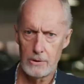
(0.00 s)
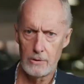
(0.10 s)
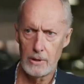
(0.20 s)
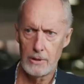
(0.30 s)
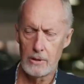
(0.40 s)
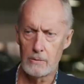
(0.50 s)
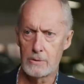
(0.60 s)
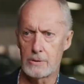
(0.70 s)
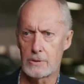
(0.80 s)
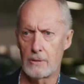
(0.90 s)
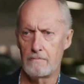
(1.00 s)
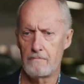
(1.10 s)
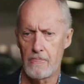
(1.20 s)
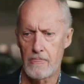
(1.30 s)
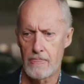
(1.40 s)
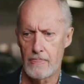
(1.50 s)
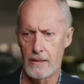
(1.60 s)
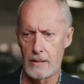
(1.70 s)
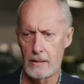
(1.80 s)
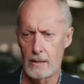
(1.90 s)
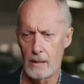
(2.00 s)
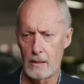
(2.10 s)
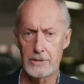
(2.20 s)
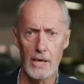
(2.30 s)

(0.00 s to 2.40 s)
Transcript: Turin, there was um, the uh,